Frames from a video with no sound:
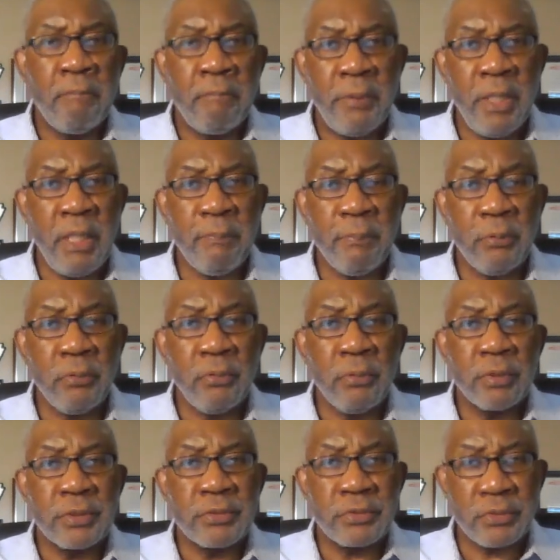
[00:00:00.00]
People
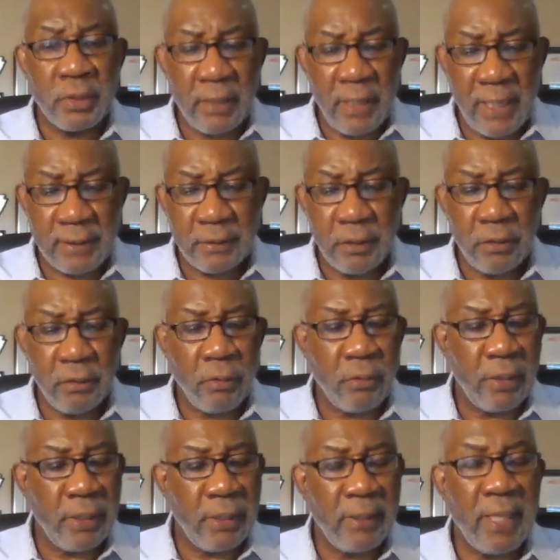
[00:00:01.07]
selected
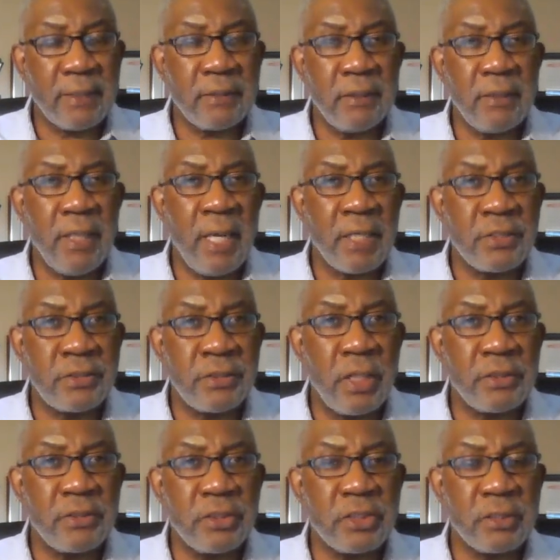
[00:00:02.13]
or elected as
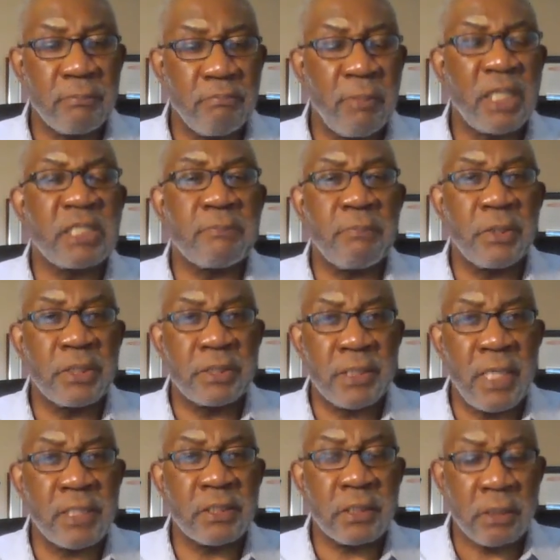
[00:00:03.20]
judges must
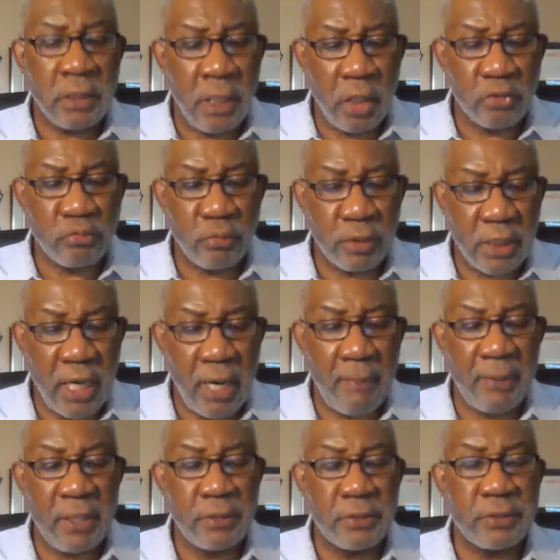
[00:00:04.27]
possess cultural
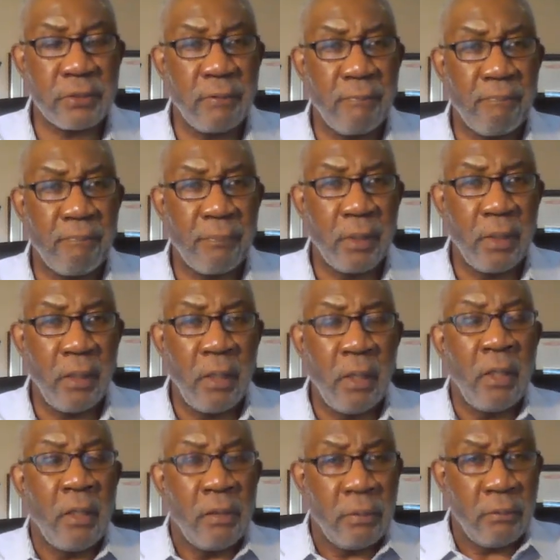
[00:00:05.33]
competence,
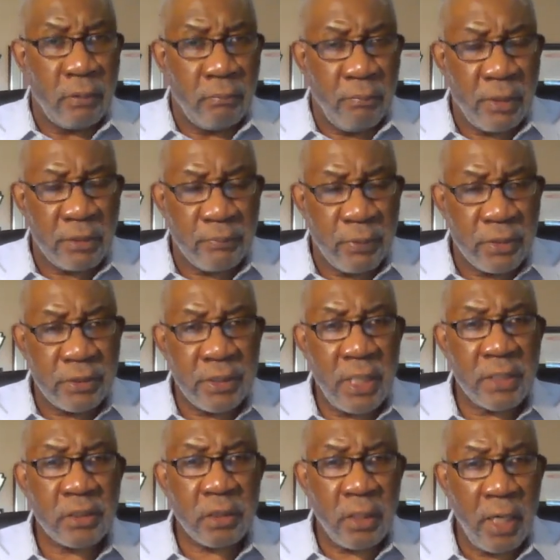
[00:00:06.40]
must
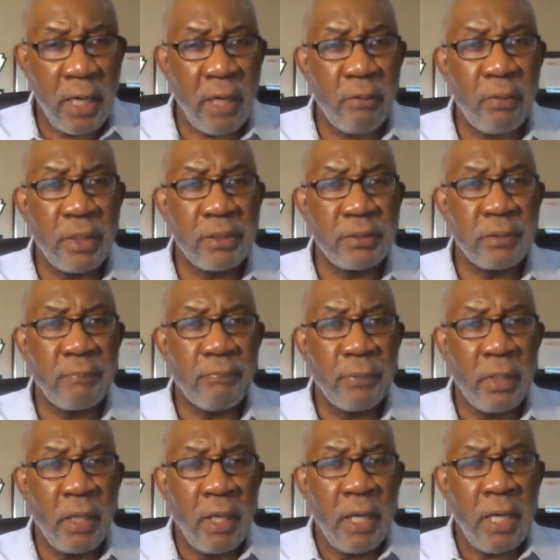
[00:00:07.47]
possess courage,
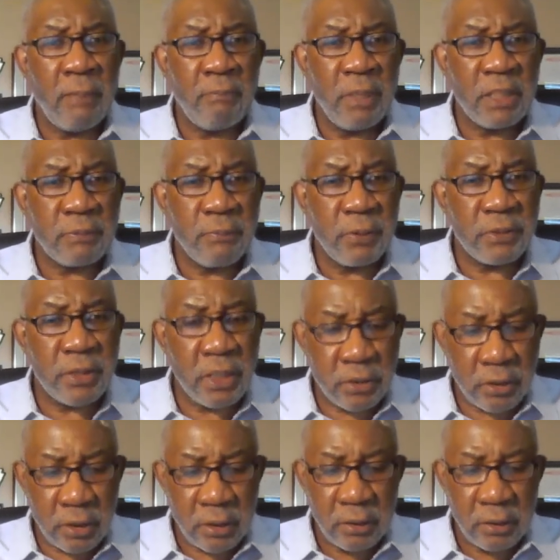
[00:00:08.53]
and must possess